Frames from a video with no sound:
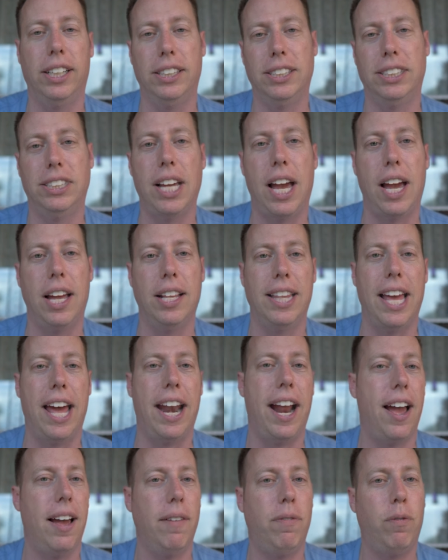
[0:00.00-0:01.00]
Like I said, that
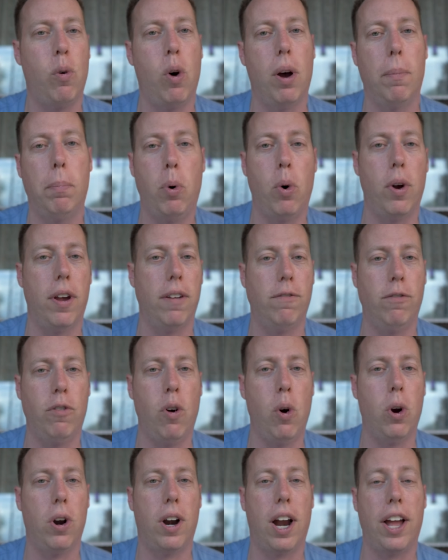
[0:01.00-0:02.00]

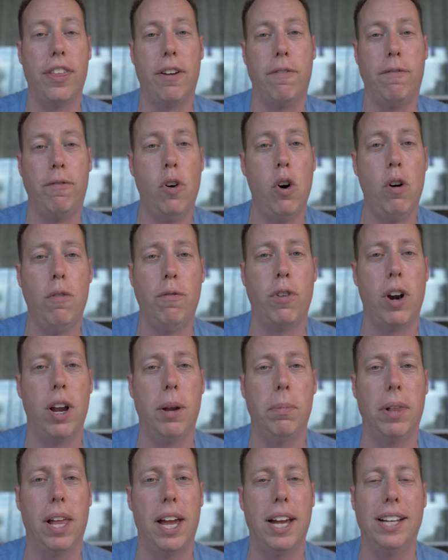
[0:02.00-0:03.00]
f1.4 on the full
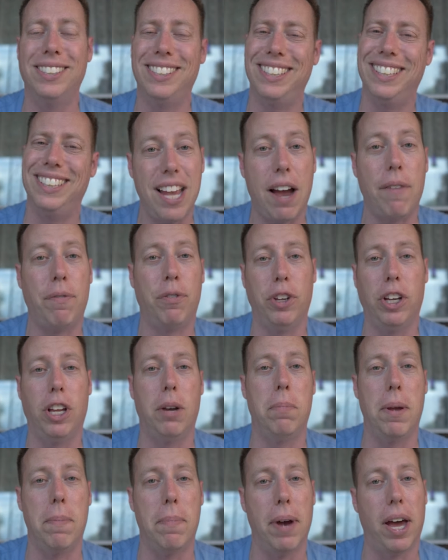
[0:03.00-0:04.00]
frame lens, definitely
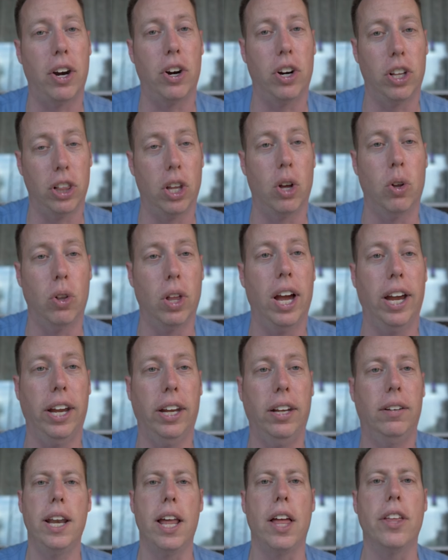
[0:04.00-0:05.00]
gonna be better in low
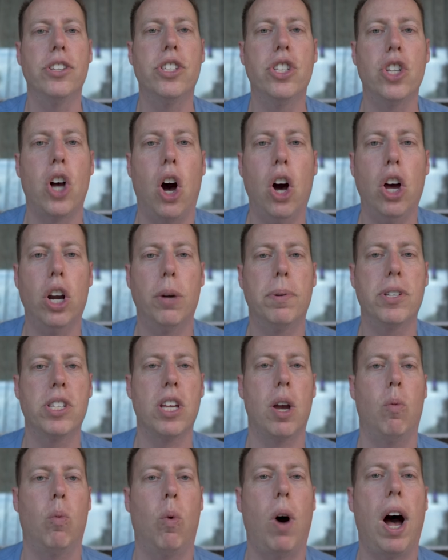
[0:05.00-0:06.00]
light. Now, this is is
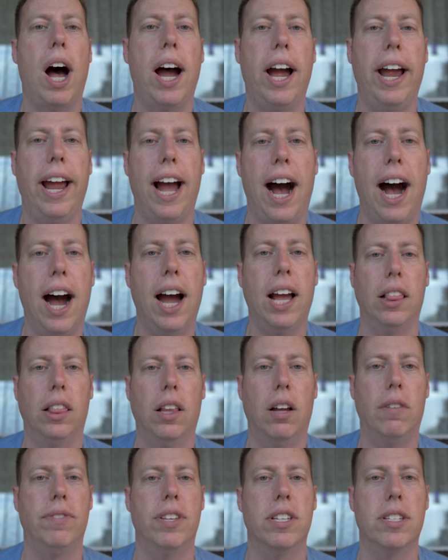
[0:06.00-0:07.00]
100% why I
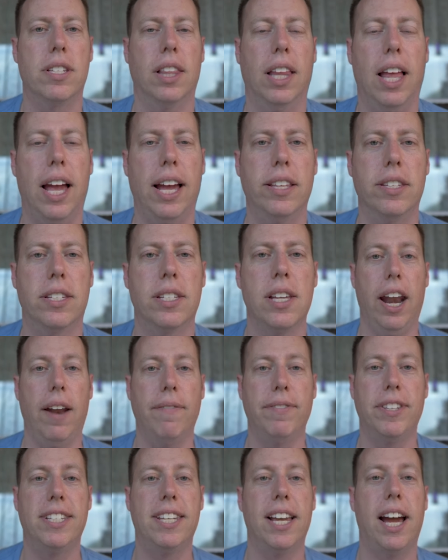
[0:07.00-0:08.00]
love this lens and
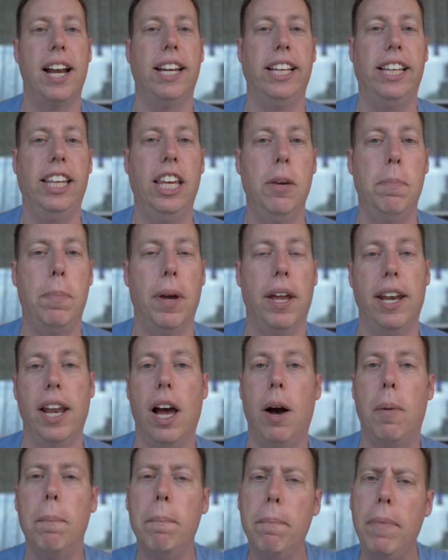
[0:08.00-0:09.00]
I've decided to keep it.
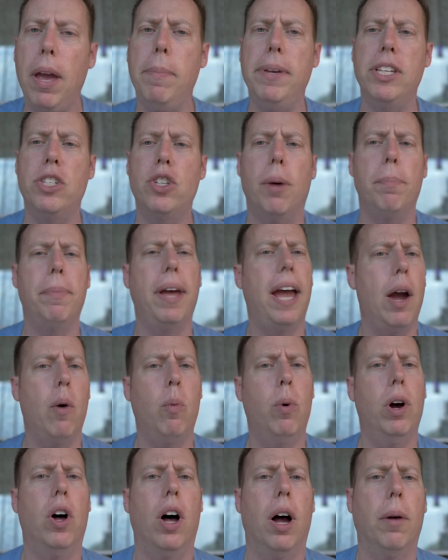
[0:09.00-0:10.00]
Now, maybe someday I
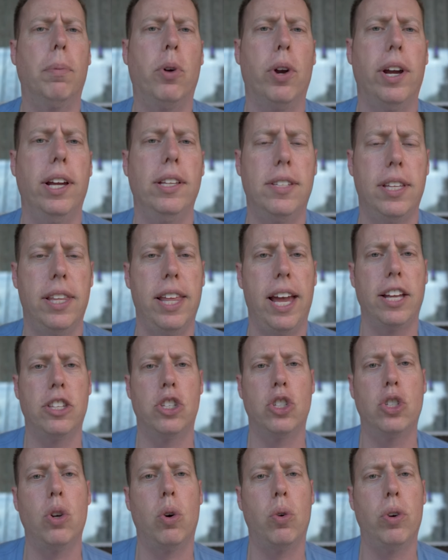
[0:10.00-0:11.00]
will upgrade to that
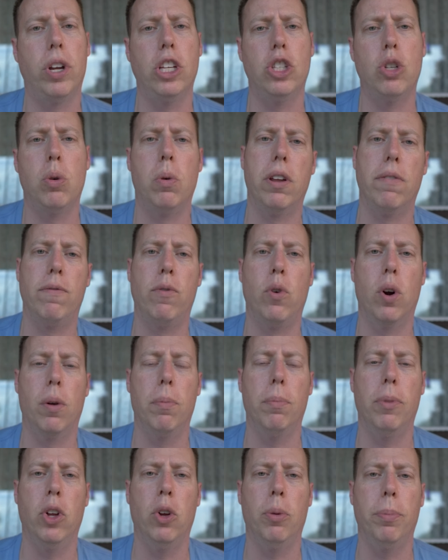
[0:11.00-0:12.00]
Sony
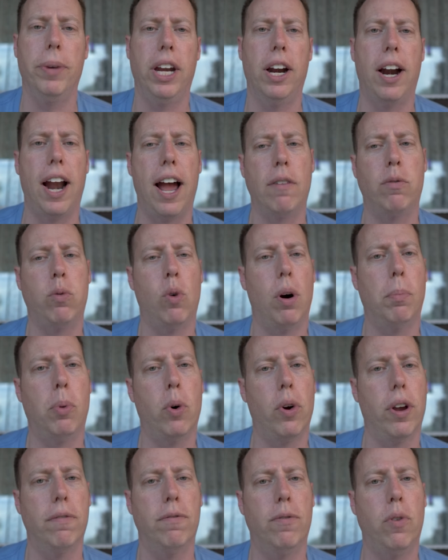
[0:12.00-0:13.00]
24mm
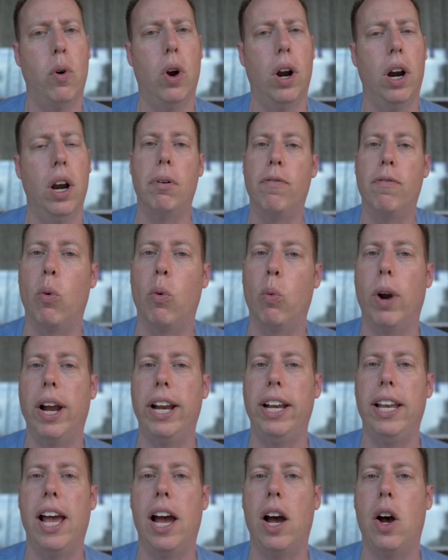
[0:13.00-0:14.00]
f1.4,
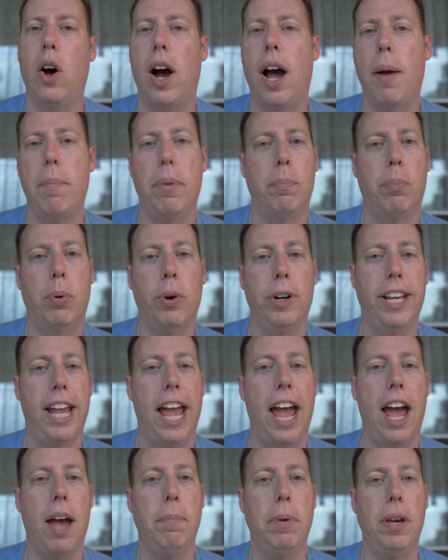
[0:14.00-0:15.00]
right now, I've been pretty
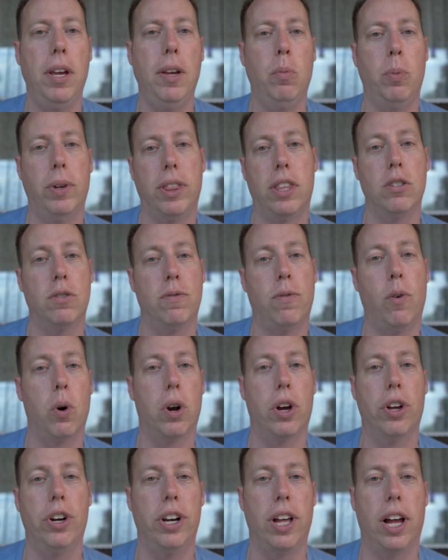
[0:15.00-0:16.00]
happy with this
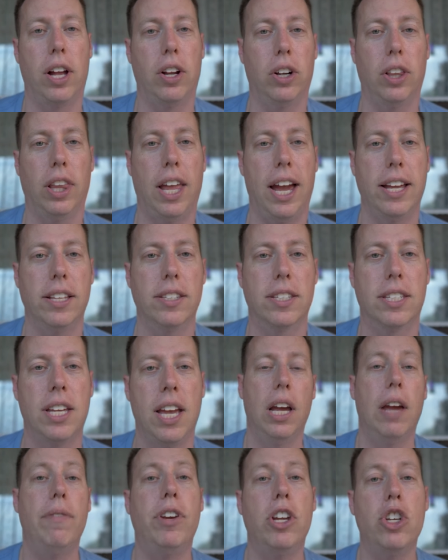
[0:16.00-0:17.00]
$400 lens.
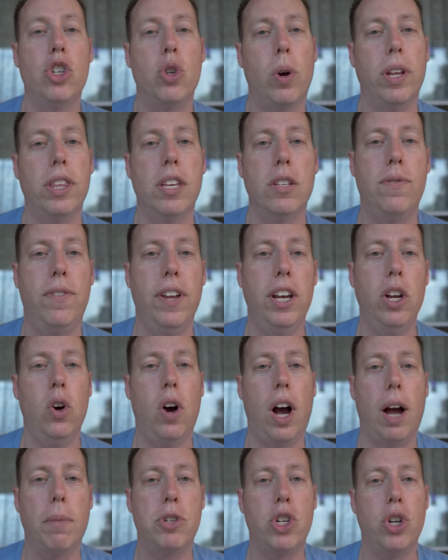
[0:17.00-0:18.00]
If you enjoyed this
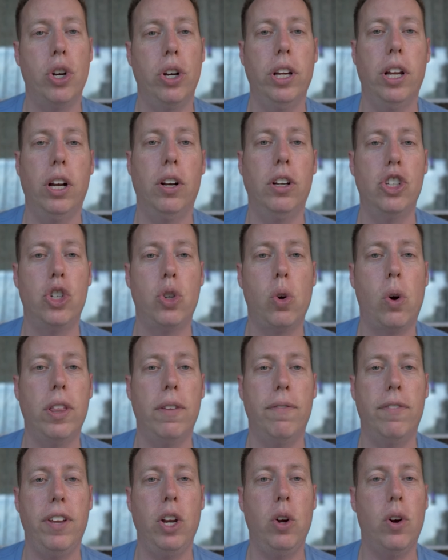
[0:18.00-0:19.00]
video, I'm sure you're gonna enjoy
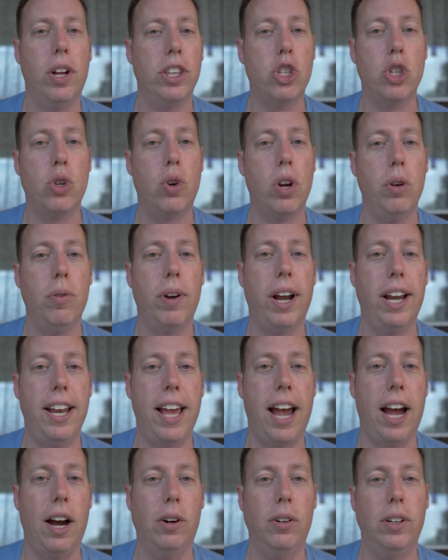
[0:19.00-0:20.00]
the video on the screen right
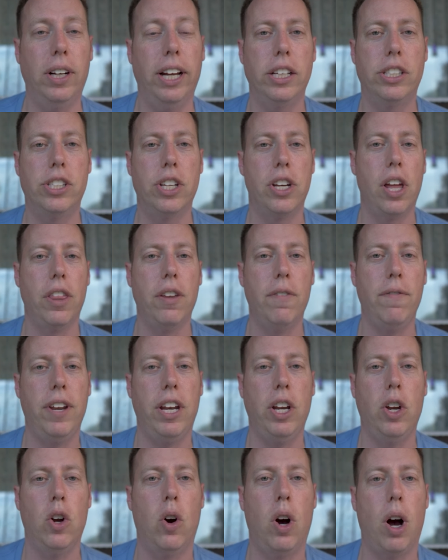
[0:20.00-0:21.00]
now. It's another
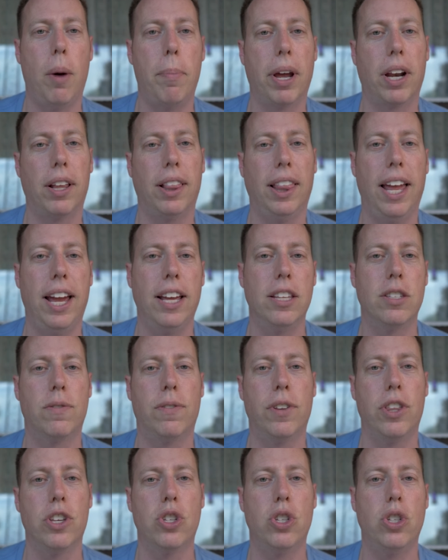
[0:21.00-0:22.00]
video about a lens
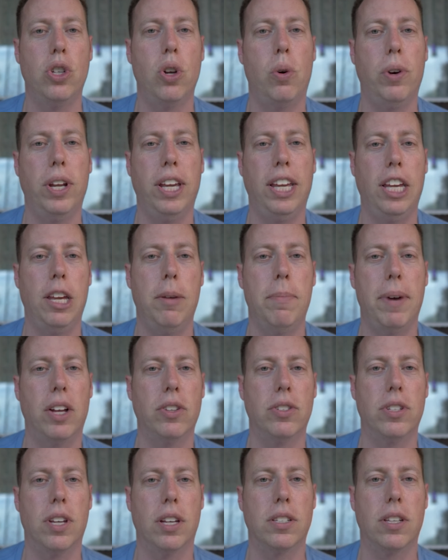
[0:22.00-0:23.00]
for the Sony
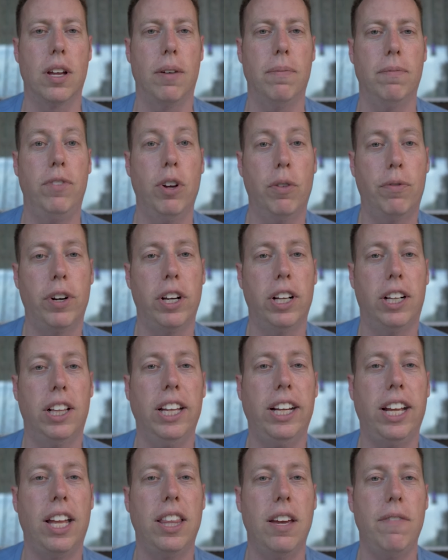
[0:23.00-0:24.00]
E-mount system. Feel free to
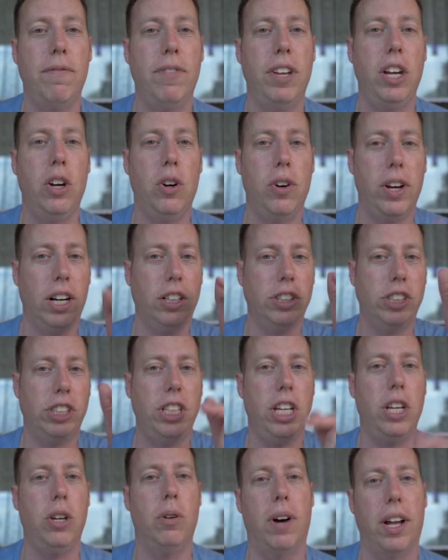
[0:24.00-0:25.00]
click on that video and I'll
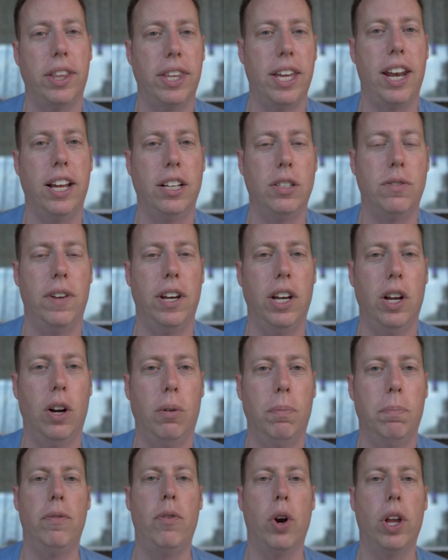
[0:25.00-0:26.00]
see you on that next video.
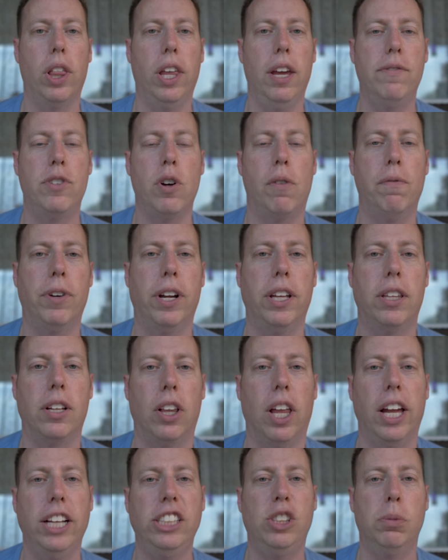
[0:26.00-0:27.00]
Before you leave, don't forget to
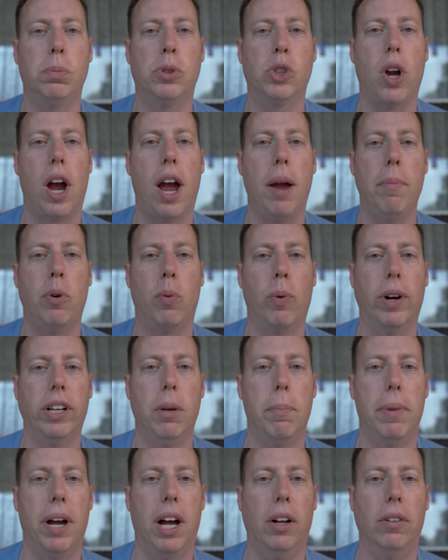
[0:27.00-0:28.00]
like, subscribe, and ring
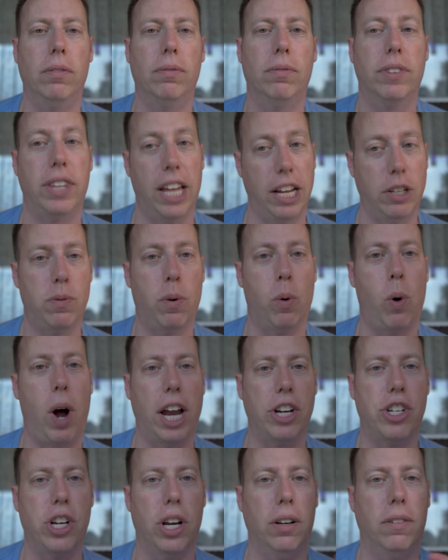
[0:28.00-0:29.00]
the bell. Thanks for
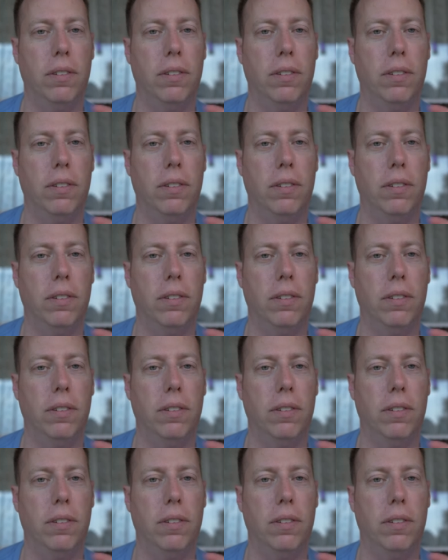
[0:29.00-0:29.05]
watching.